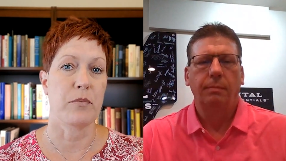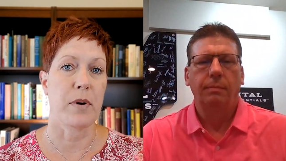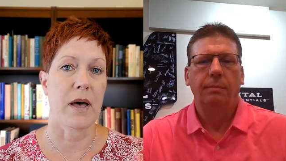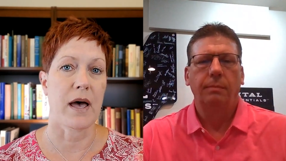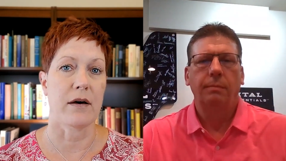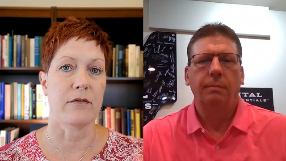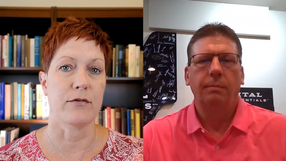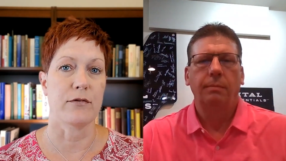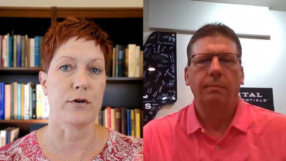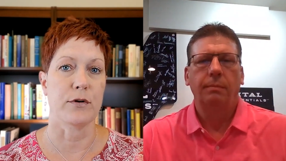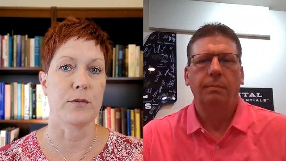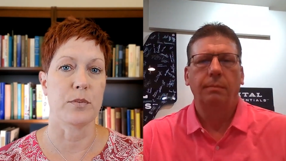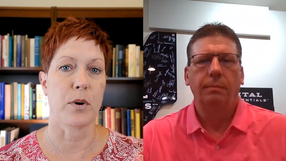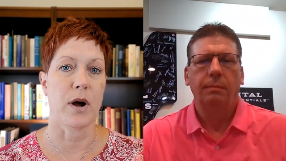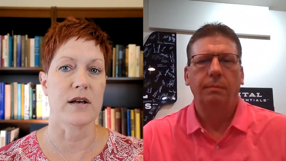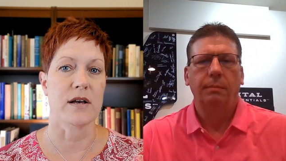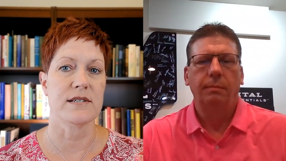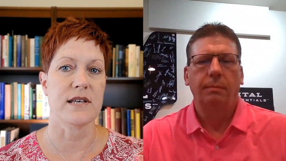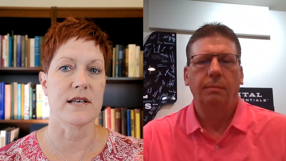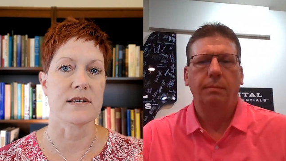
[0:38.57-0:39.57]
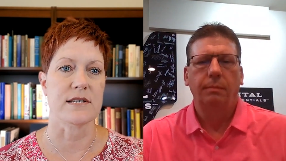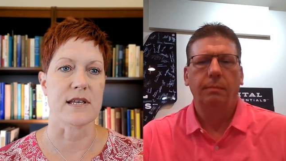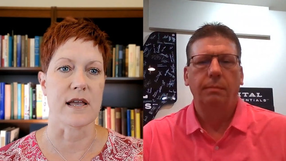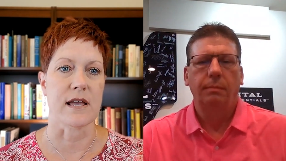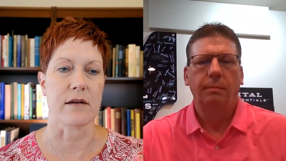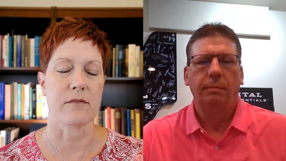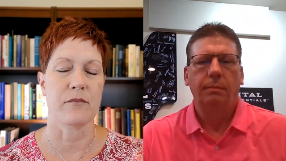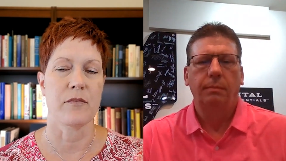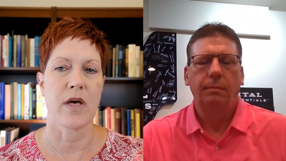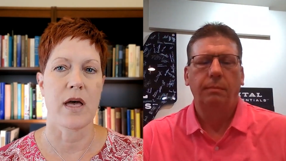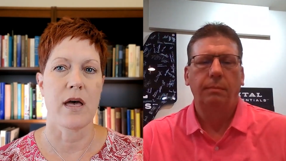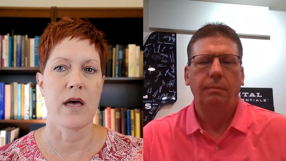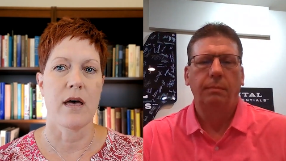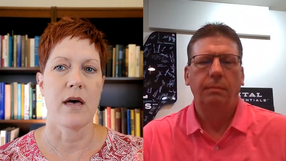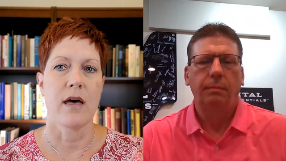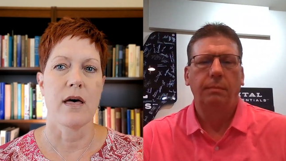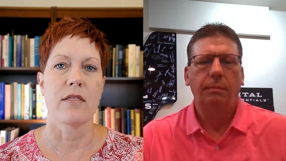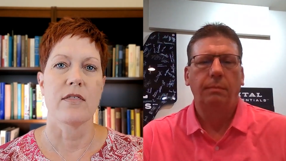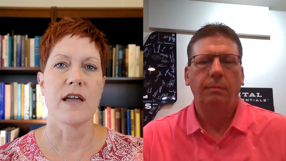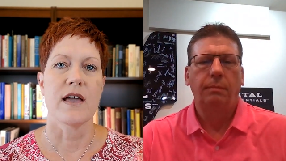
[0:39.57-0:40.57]
Speaker 1: Pet Food Processing.
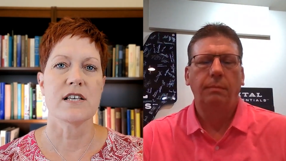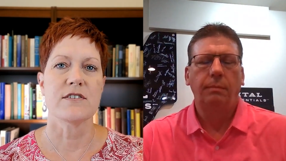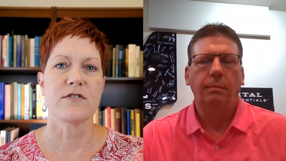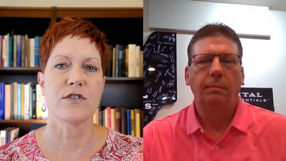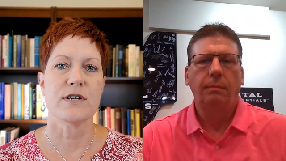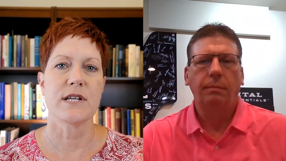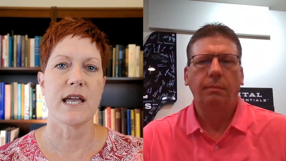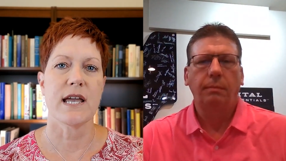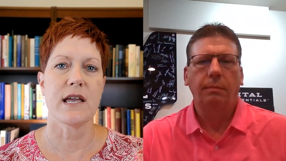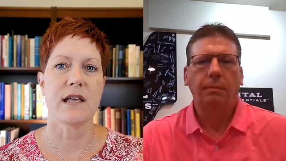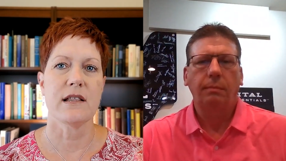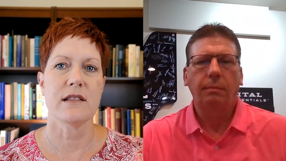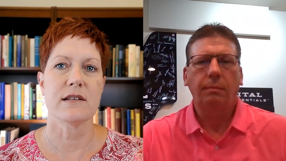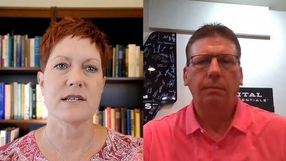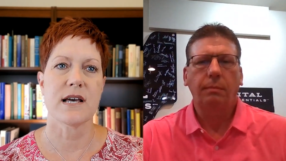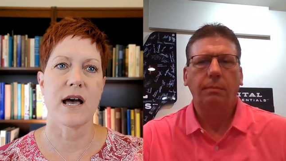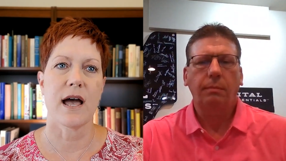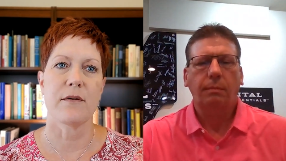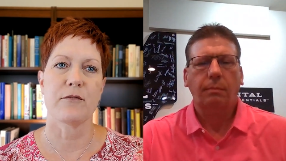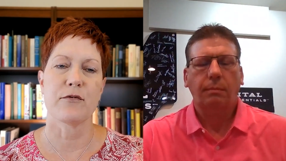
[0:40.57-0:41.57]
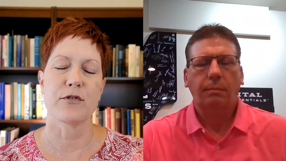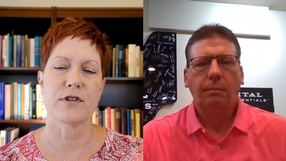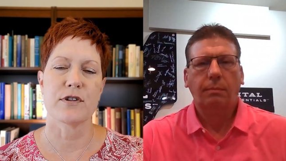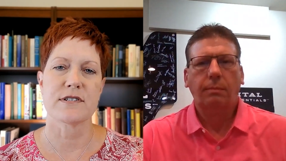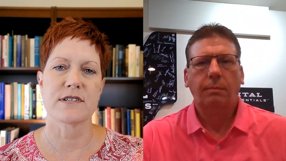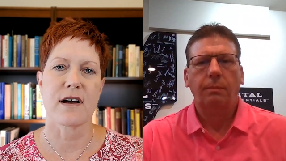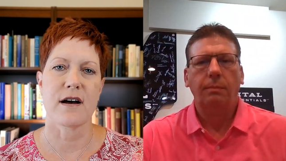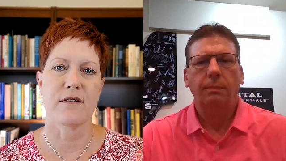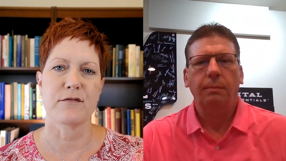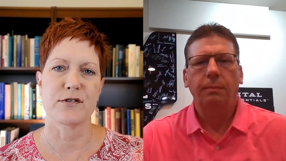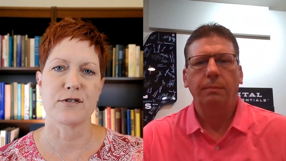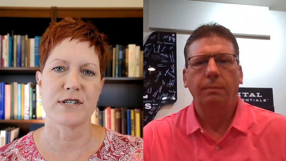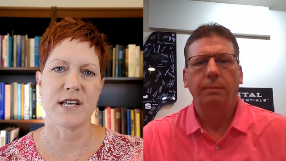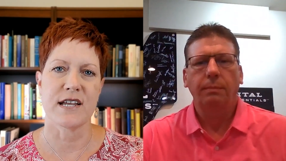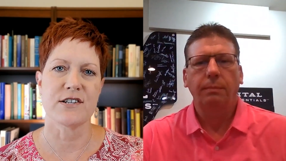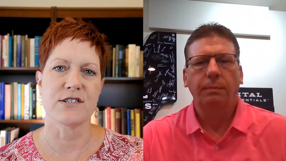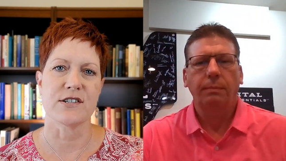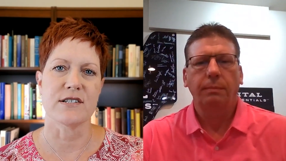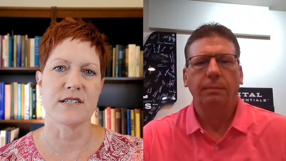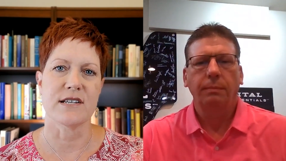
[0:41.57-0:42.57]
Thanks for taking the time for this
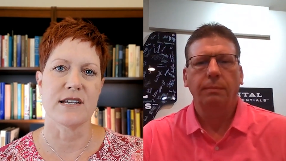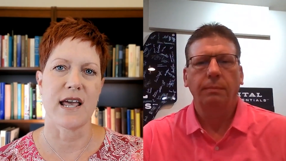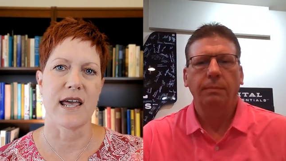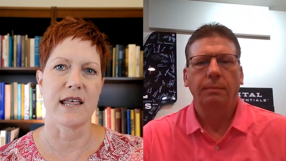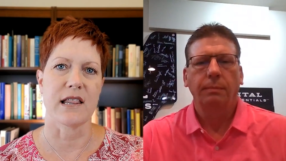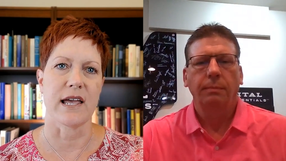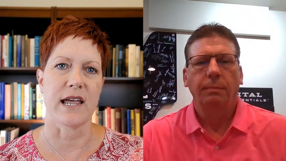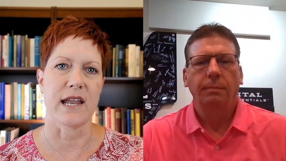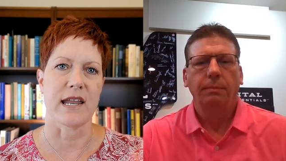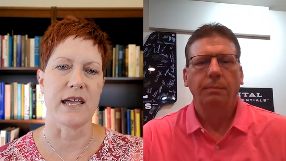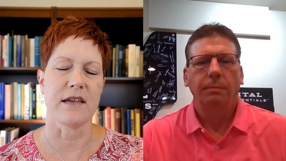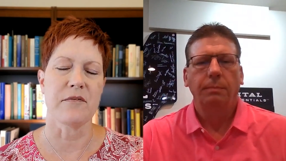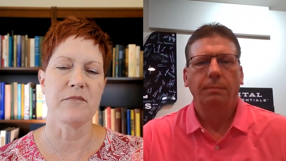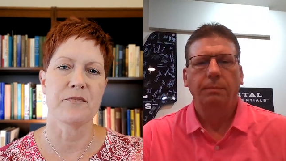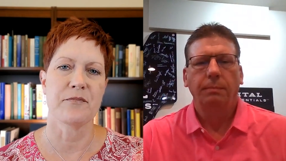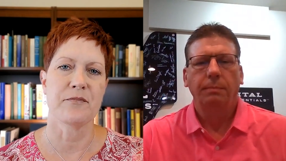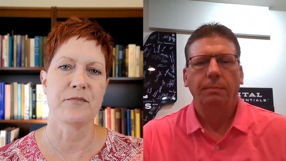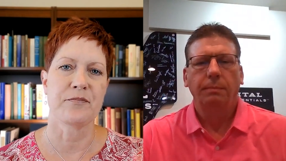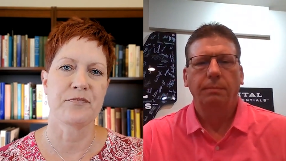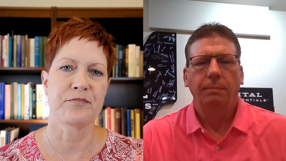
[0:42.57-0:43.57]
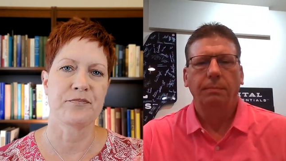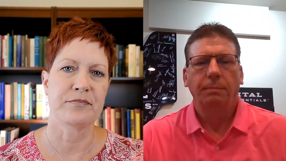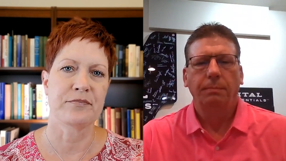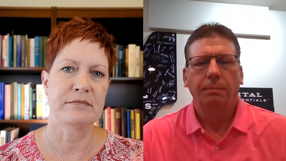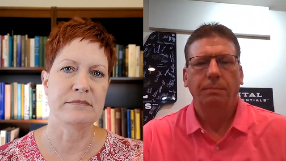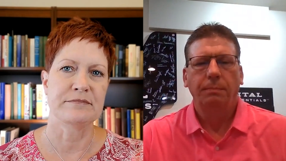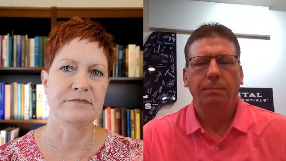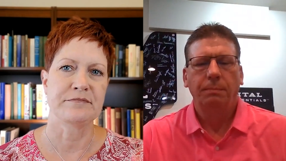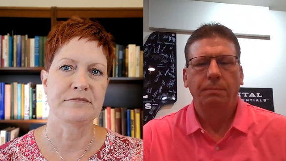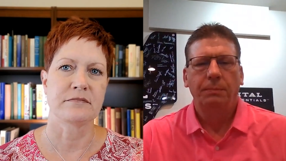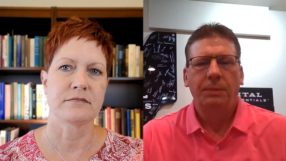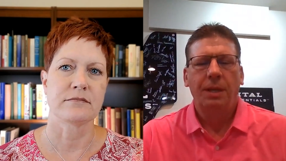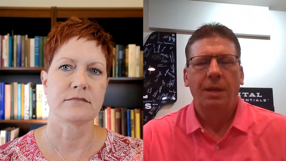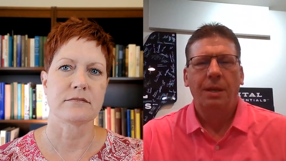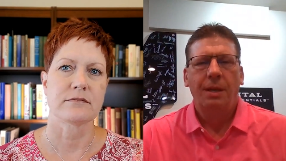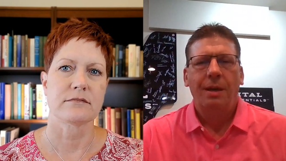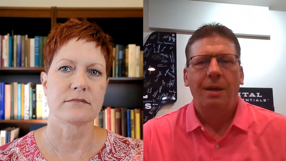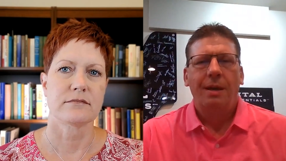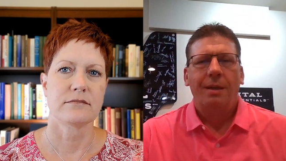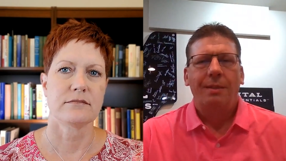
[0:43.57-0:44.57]
conversation today, Lanny.
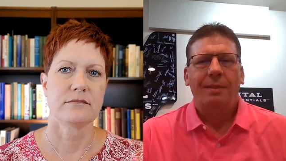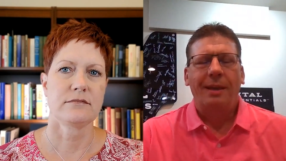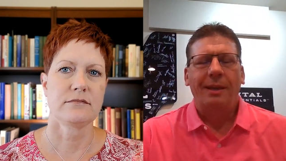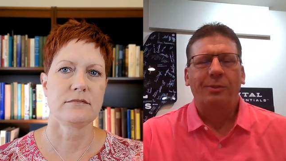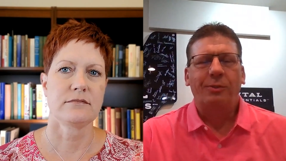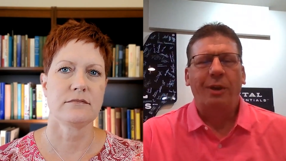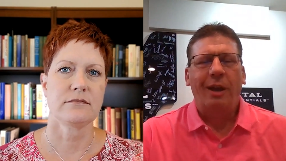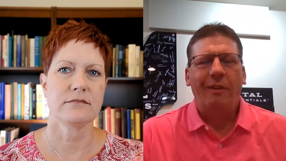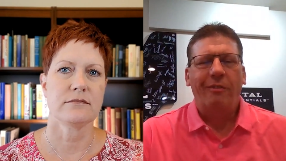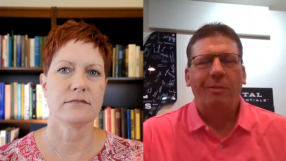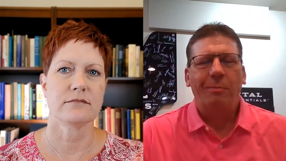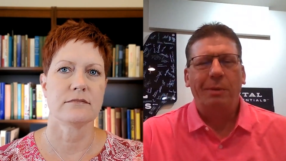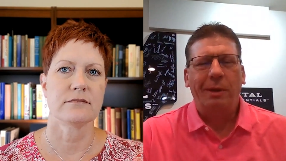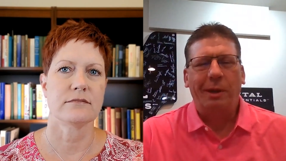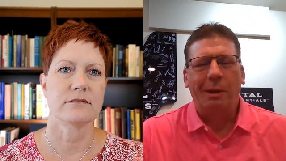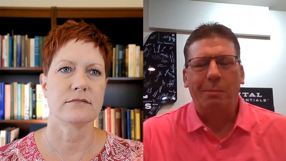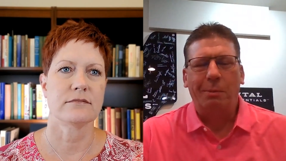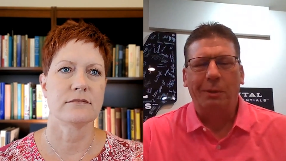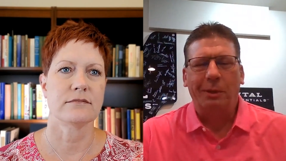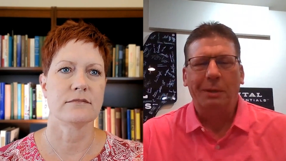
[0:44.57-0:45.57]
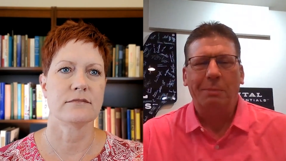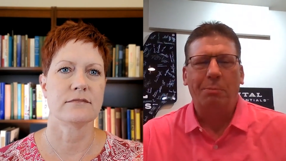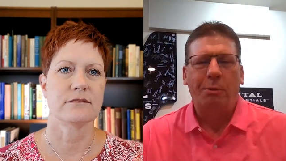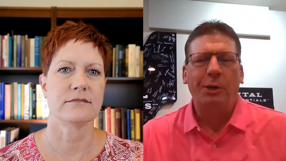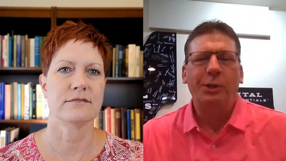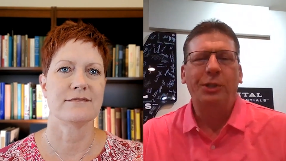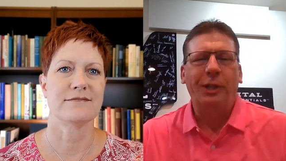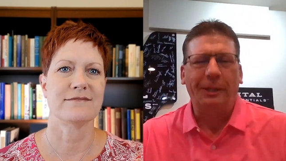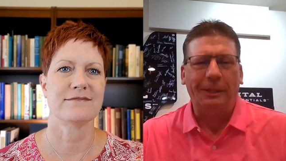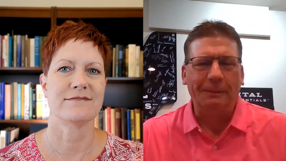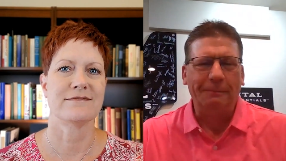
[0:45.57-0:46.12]
Speaker 2: Thanks for having me, Kimberlie. Appreciate it.